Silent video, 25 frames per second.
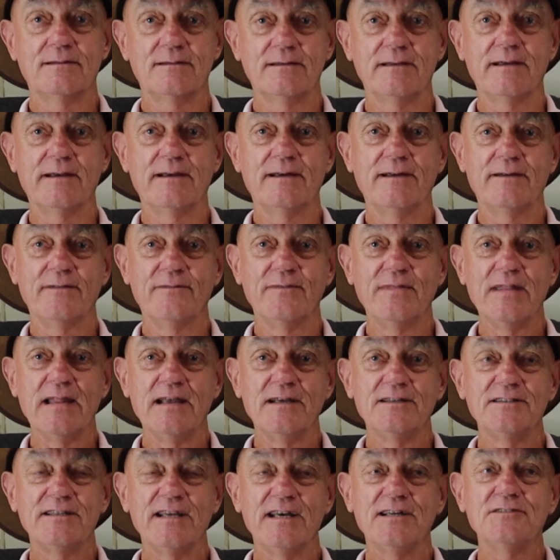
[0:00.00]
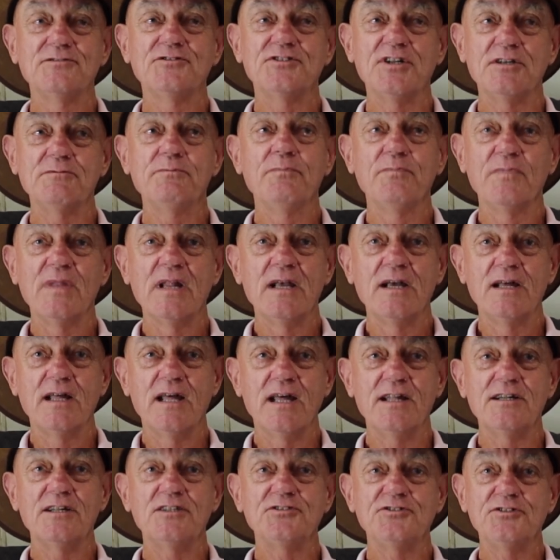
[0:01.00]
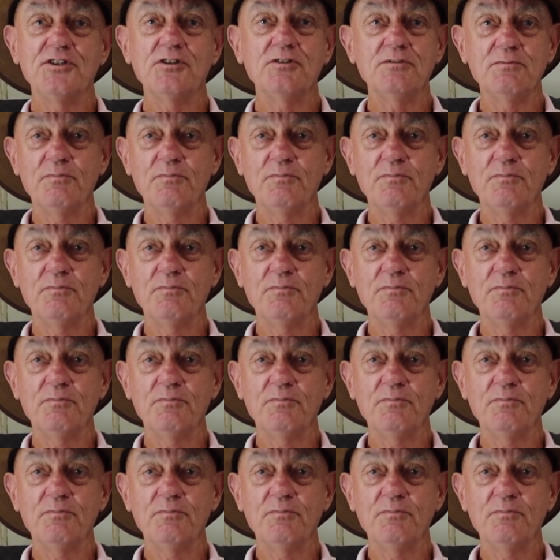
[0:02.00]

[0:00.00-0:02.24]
Yeah, so, and it's